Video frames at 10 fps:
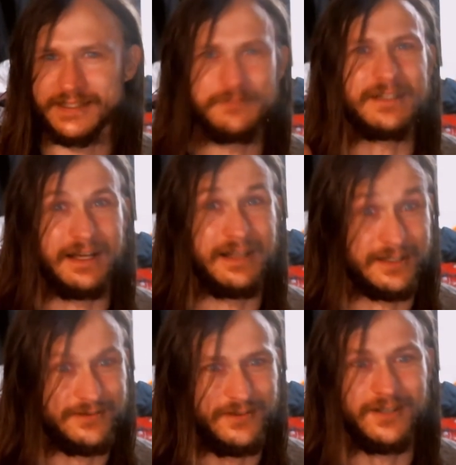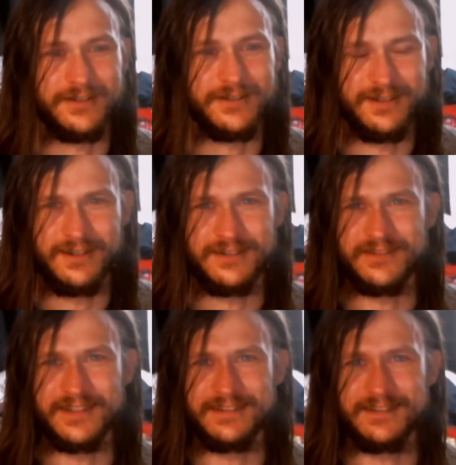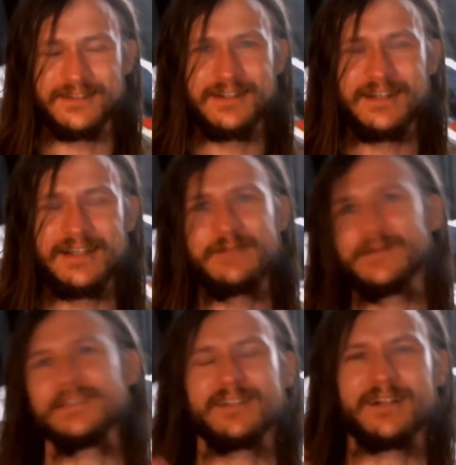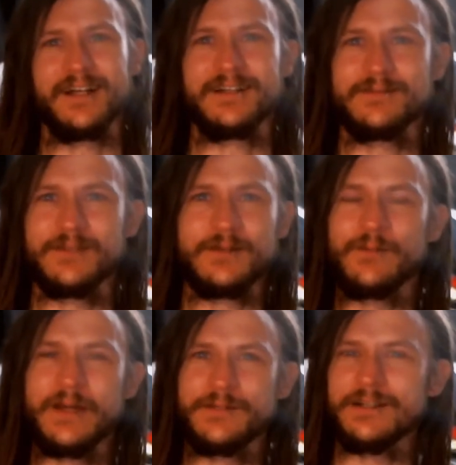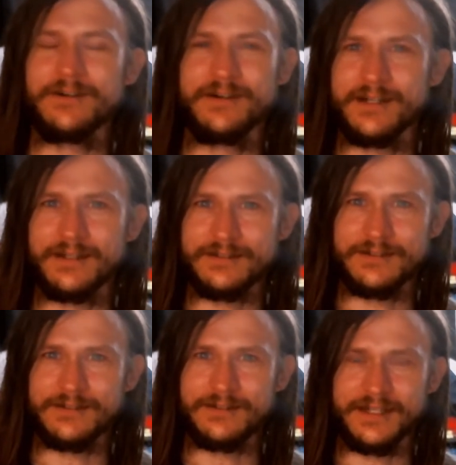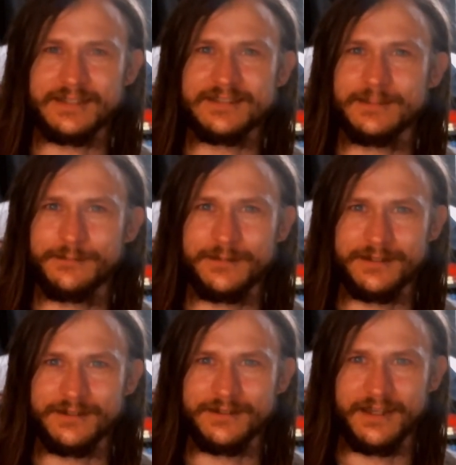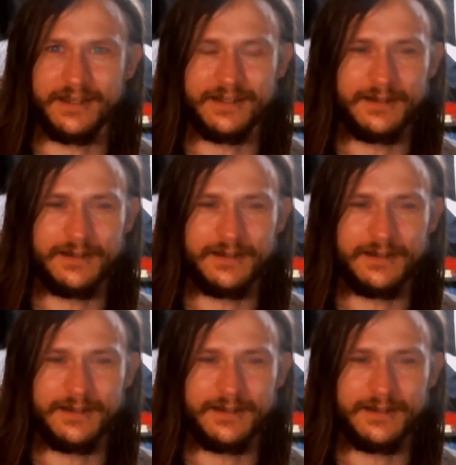They've been kind of like following along with you because they're maybe going through like a similar thing,